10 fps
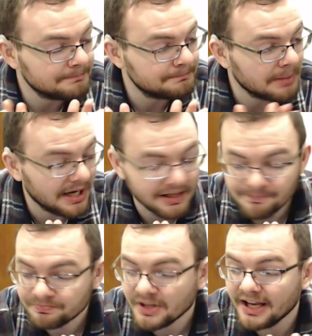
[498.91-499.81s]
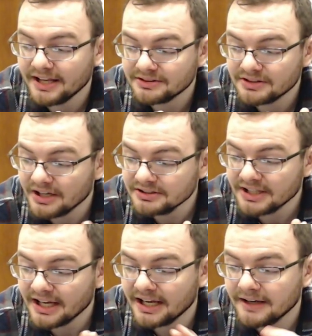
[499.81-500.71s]
But it does
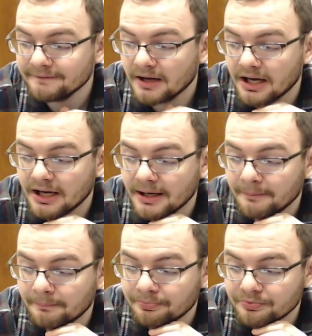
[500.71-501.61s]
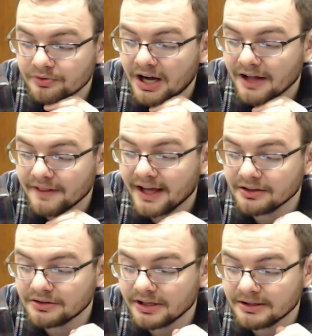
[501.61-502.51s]
have not
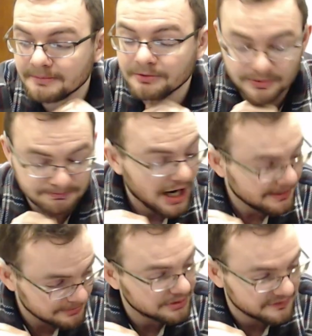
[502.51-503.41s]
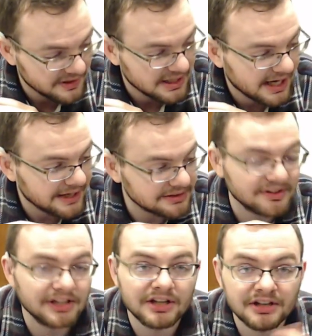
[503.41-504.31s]
that great. The problem with VA is
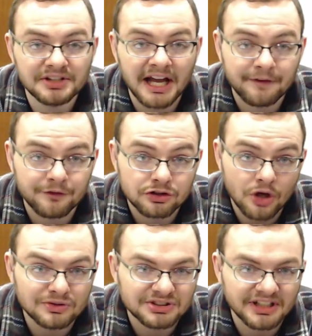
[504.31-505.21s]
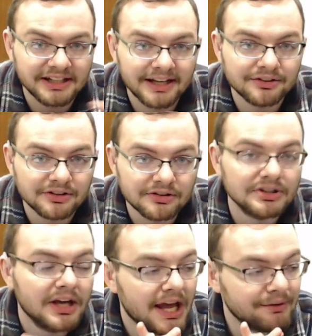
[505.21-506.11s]
that it does have ghosting issues.
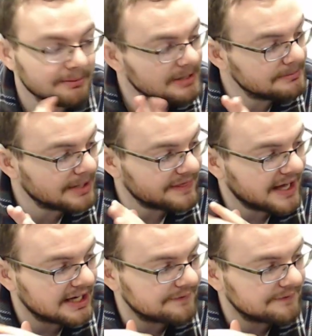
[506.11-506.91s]
And what I mean by that, if